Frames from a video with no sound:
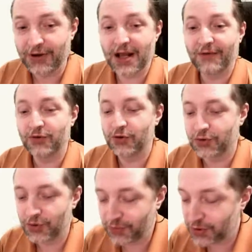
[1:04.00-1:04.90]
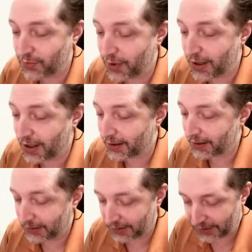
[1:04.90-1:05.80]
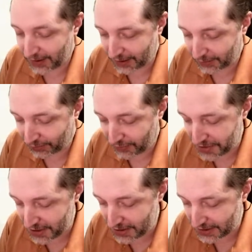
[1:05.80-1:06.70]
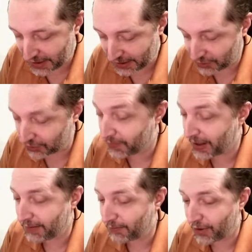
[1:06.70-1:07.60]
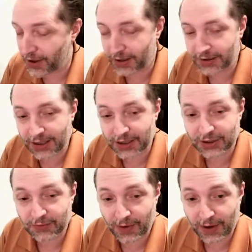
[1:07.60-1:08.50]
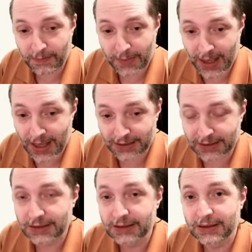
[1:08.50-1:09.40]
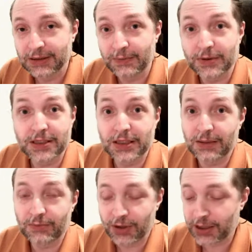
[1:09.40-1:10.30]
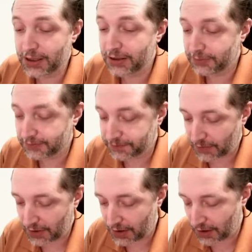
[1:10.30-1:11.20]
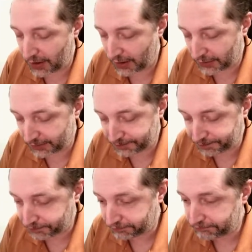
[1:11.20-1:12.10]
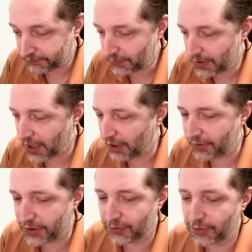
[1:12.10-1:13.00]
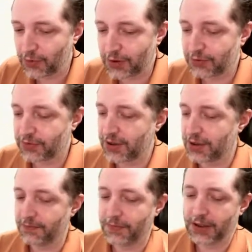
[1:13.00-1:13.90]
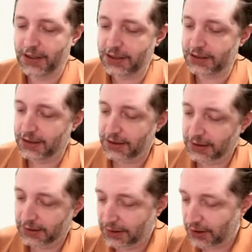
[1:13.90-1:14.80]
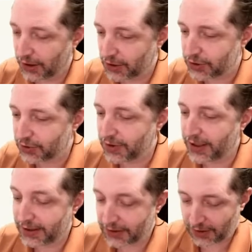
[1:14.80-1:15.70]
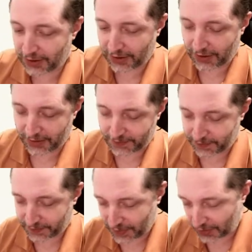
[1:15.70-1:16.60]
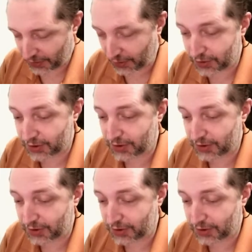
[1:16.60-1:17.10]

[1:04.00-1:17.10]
have no clue with Briar. At pre-release, I thought my Briar decks were bad, but they keep winning. I really don't know what to think about it. Also, like Dusk